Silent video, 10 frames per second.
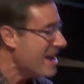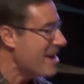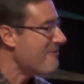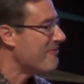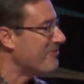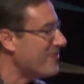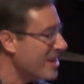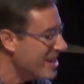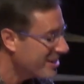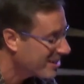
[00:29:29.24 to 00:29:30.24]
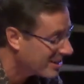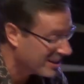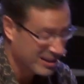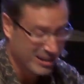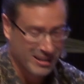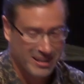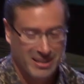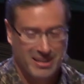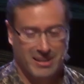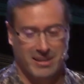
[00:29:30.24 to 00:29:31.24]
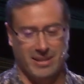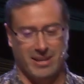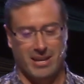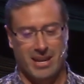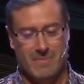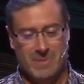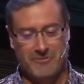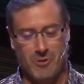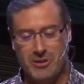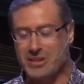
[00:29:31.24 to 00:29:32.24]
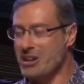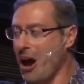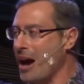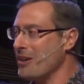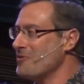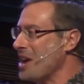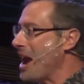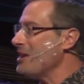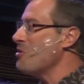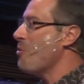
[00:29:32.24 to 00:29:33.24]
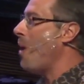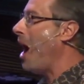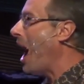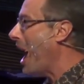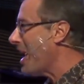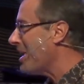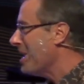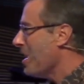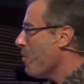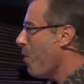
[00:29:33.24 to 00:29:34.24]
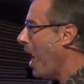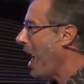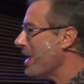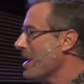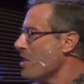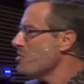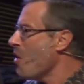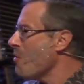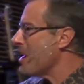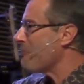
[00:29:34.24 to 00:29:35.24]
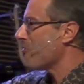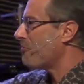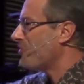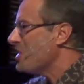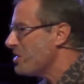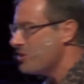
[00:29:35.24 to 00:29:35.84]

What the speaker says: in fear before the God of Daniel. Why? Why? No one ever feared